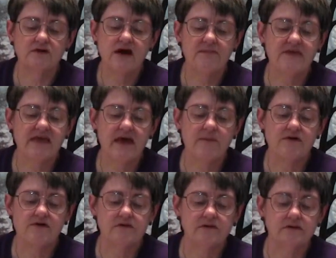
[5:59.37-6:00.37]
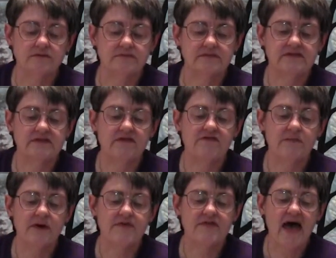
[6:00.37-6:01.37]
look up the chemical stuff
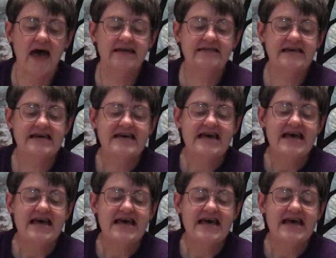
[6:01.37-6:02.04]
about that.